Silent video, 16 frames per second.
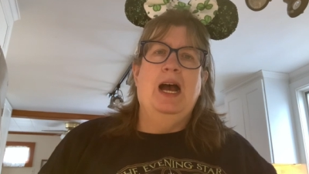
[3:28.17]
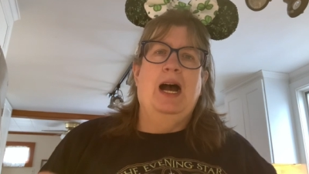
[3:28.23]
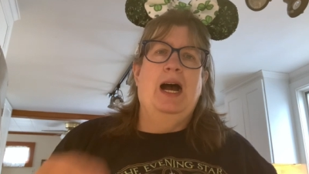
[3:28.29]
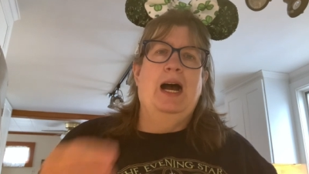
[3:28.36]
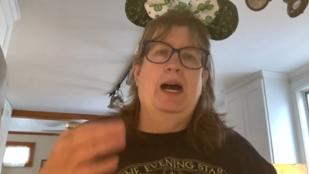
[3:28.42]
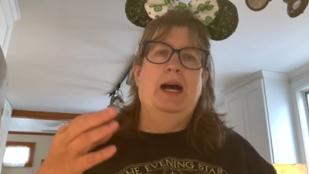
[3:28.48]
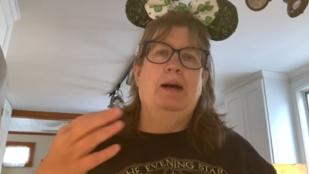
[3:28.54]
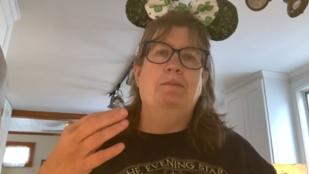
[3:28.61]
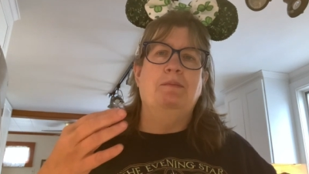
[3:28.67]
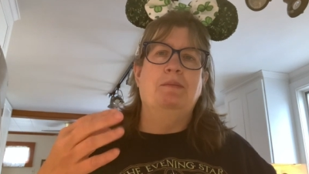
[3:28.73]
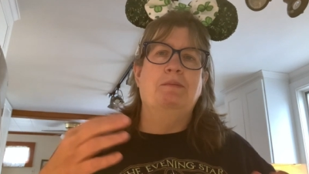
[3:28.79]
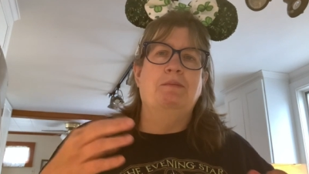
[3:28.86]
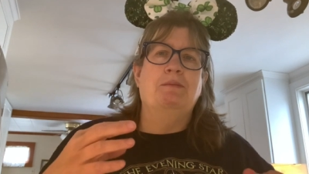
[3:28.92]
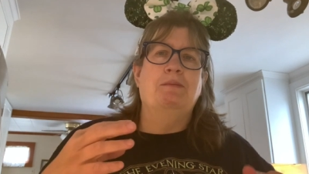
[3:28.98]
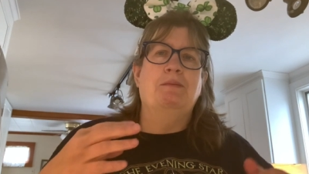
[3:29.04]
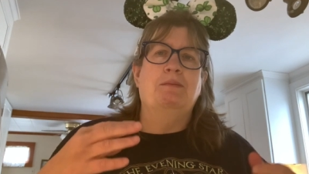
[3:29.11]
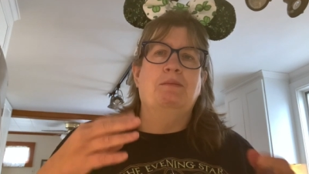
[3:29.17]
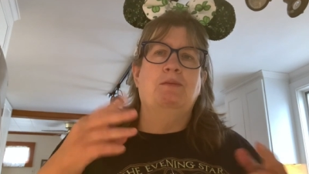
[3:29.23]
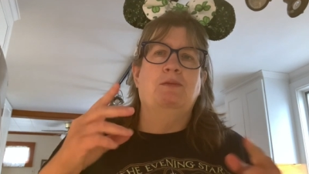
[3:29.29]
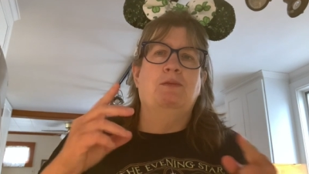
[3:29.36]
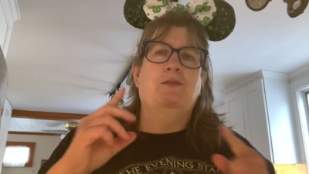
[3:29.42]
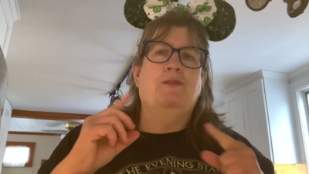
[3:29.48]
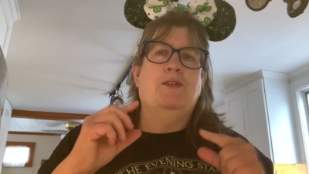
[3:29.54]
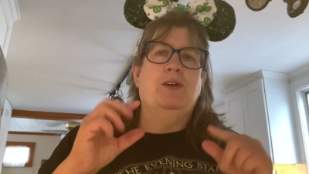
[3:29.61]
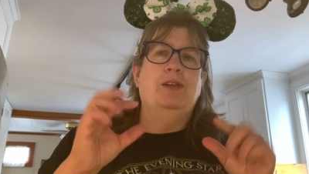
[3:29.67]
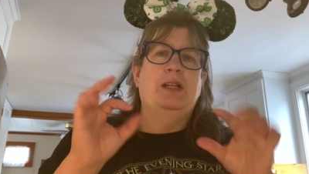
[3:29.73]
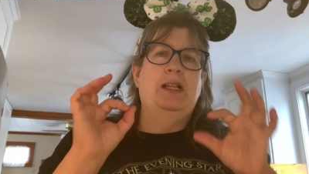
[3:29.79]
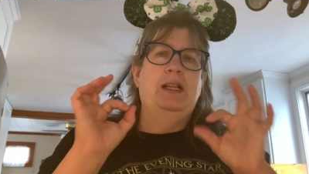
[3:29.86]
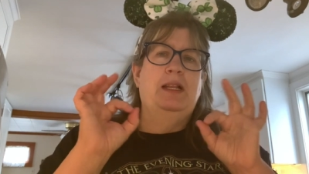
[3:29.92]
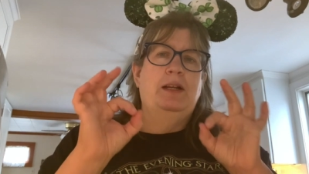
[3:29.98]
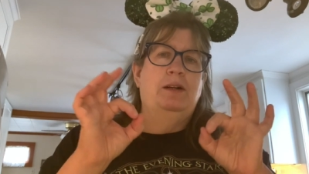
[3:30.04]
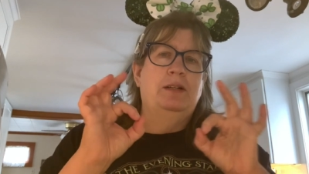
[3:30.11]
Um, for the
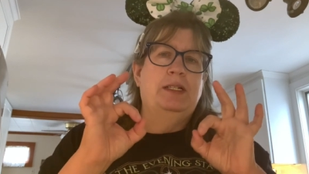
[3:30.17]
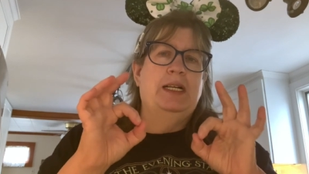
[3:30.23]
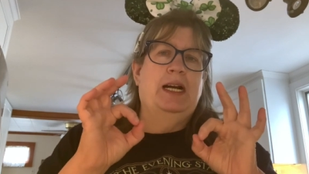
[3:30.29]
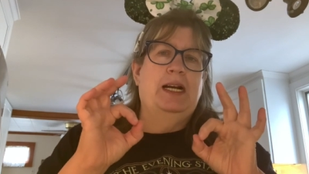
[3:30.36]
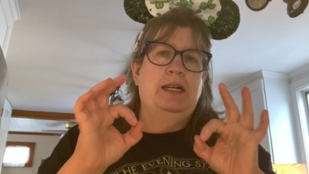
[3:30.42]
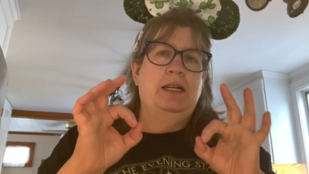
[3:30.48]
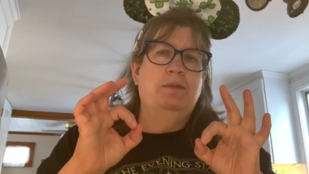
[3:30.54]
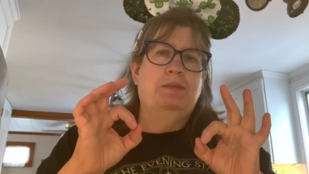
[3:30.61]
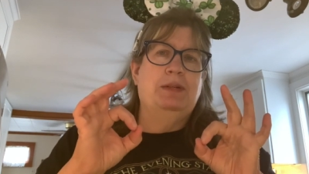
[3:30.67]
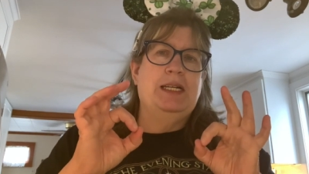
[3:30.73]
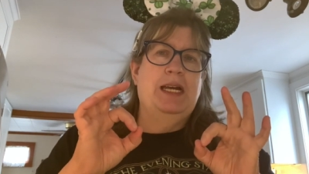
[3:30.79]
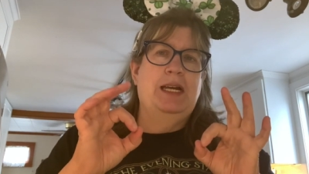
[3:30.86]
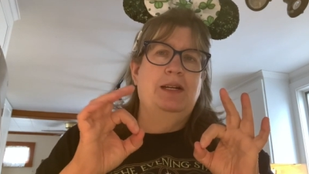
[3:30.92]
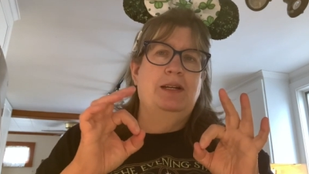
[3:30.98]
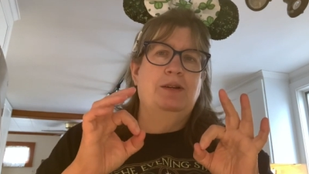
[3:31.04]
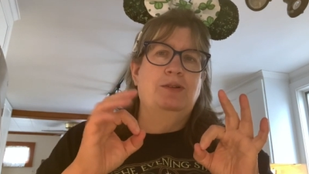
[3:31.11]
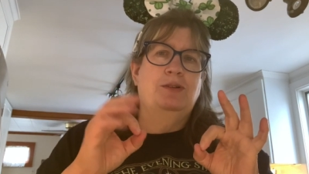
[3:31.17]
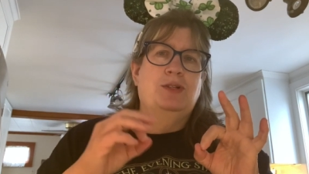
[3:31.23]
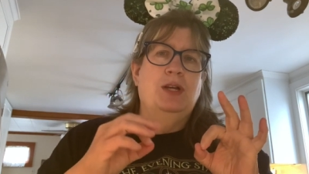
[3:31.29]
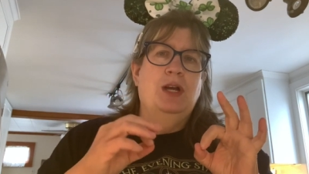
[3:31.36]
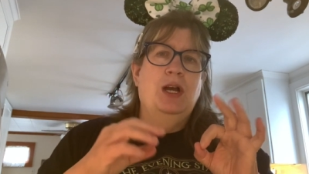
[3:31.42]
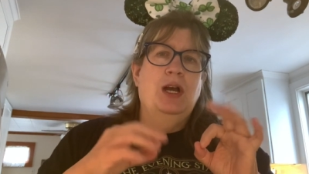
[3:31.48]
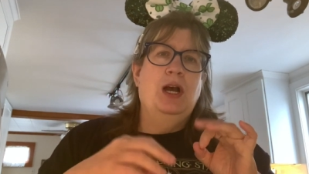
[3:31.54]
little tiny potatoes,